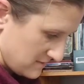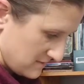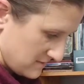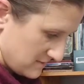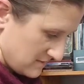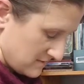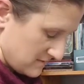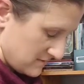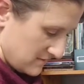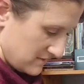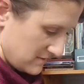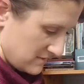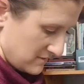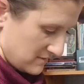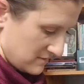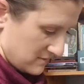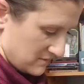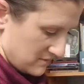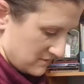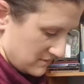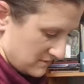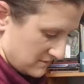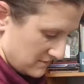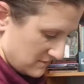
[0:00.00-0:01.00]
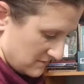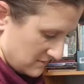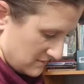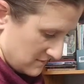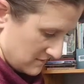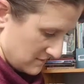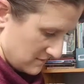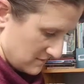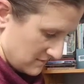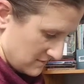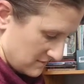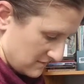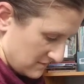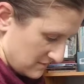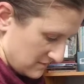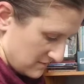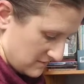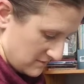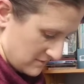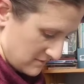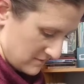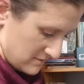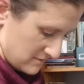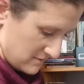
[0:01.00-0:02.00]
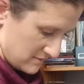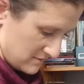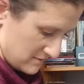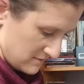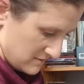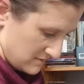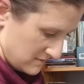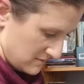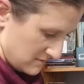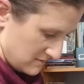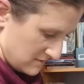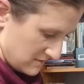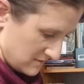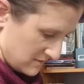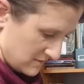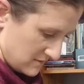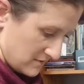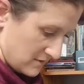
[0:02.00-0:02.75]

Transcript: (silence)